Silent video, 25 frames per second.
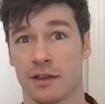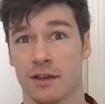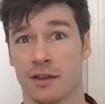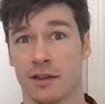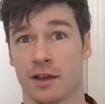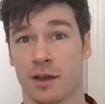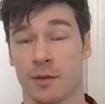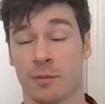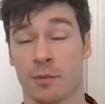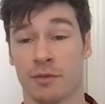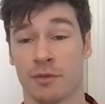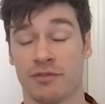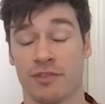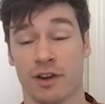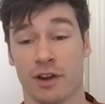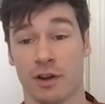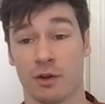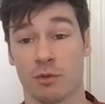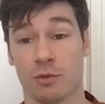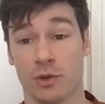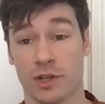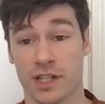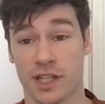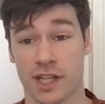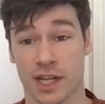a very
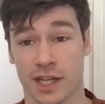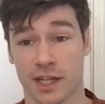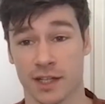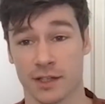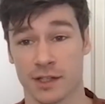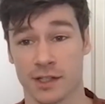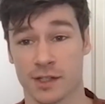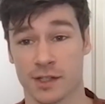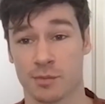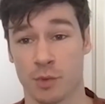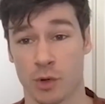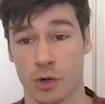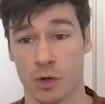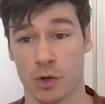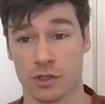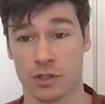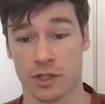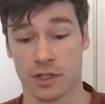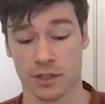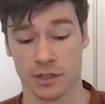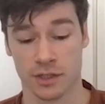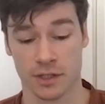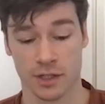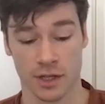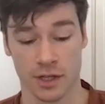ridiculous
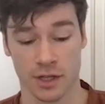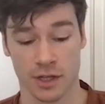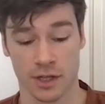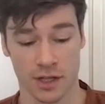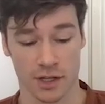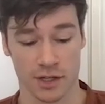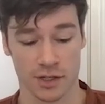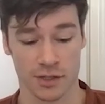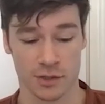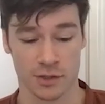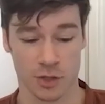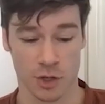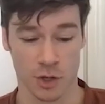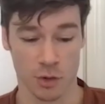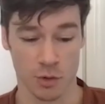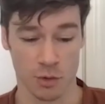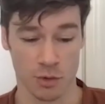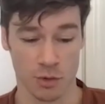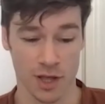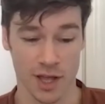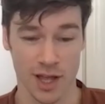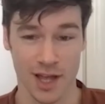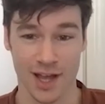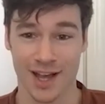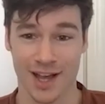person.
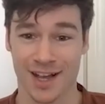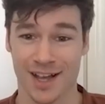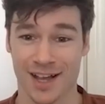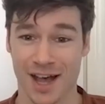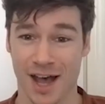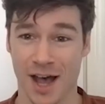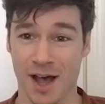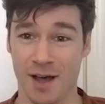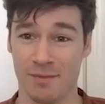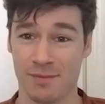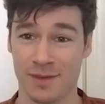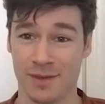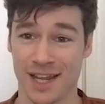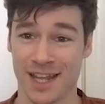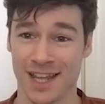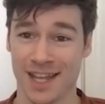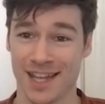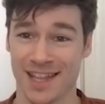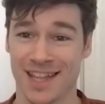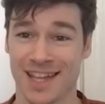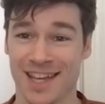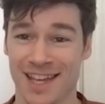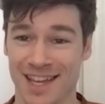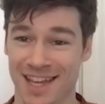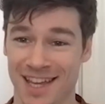So comedy, I
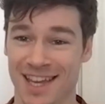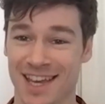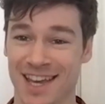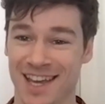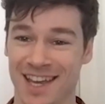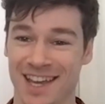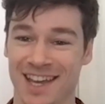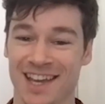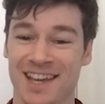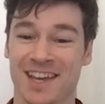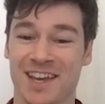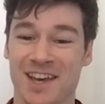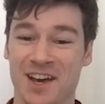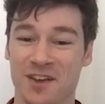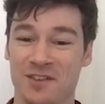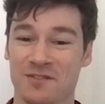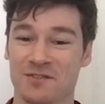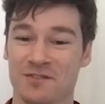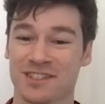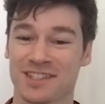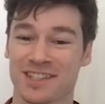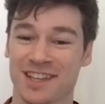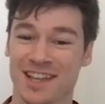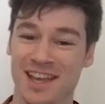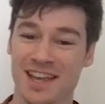think,
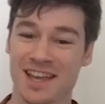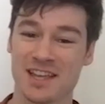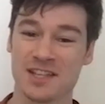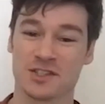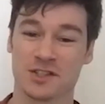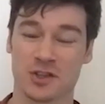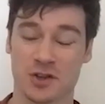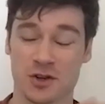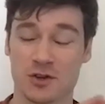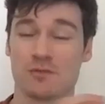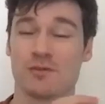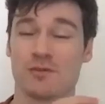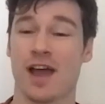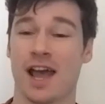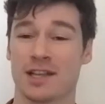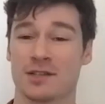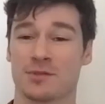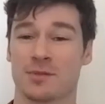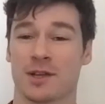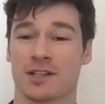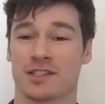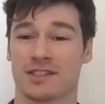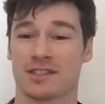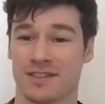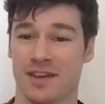certain
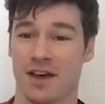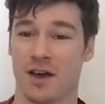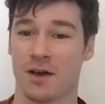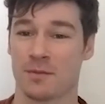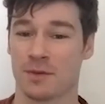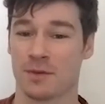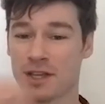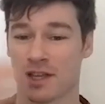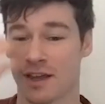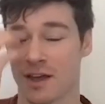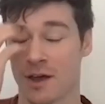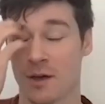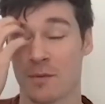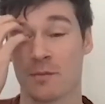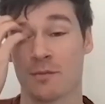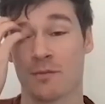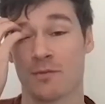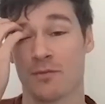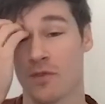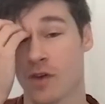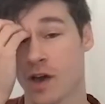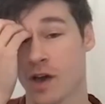aspects of comedy come